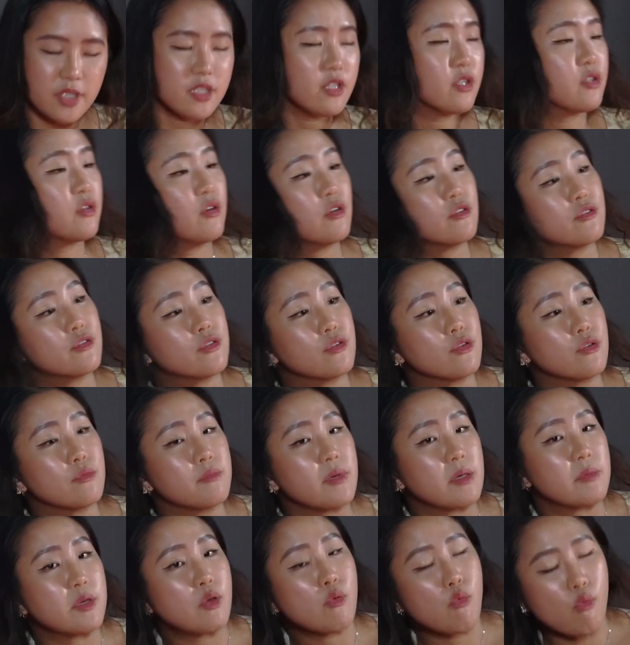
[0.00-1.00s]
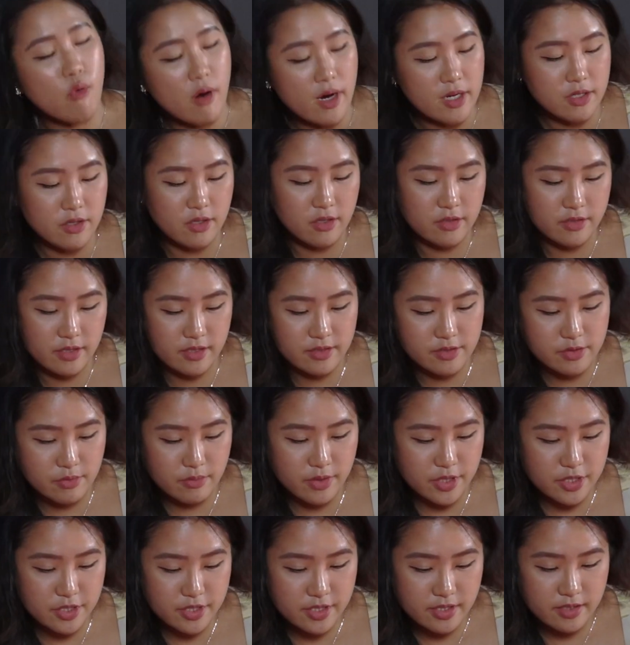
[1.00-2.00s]
we're going to go to maybe one audience
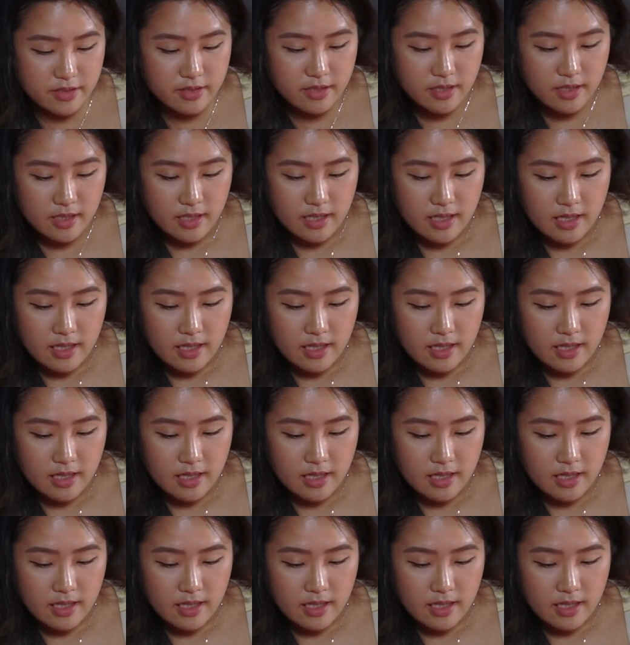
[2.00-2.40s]
question.